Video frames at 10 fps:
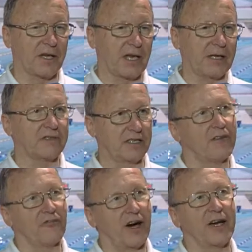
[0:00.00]
Games in
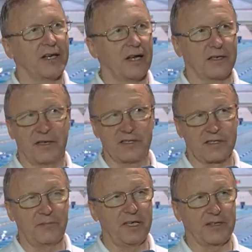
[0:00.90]
a final, it's
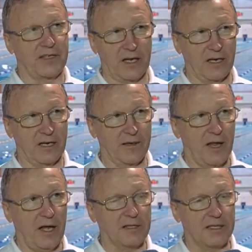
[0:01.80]
a big thing.
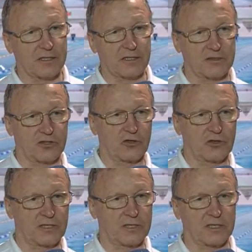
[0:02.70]
And it
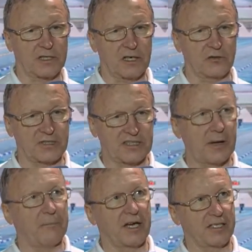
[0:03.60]
should go
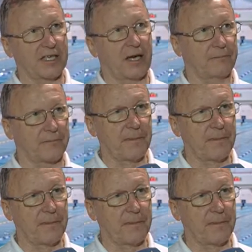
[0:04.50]
step by step.